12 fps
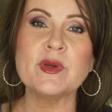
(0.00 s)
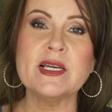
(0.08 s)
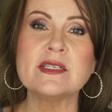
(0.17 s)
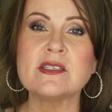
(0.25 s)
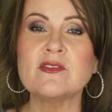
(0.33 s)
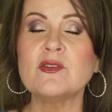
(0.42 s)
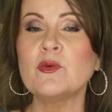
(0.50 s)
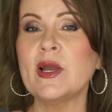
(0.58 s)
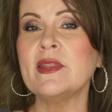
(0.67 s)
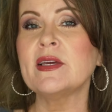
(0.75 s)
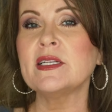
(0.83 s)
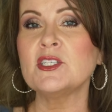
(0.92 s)
because of the
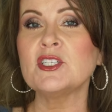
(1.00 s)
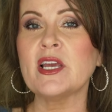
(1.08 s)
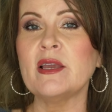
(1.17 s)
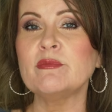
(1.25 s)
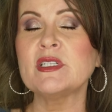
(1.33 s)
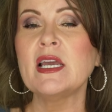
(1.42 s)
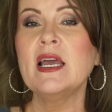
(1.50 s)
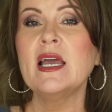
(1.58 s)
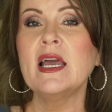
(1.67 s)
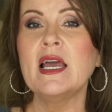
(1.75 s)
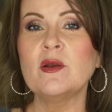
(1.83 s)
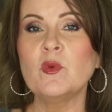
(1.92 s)
way that it's shaped
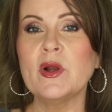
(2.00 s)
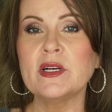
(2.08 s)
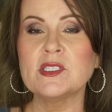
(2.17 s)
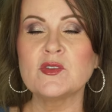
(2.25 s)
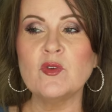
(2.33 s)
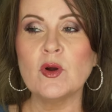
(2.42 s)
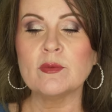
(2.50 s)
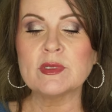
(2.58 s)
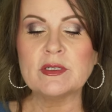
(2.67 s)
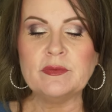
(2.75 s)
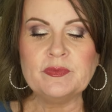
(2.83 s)
and where it's formed.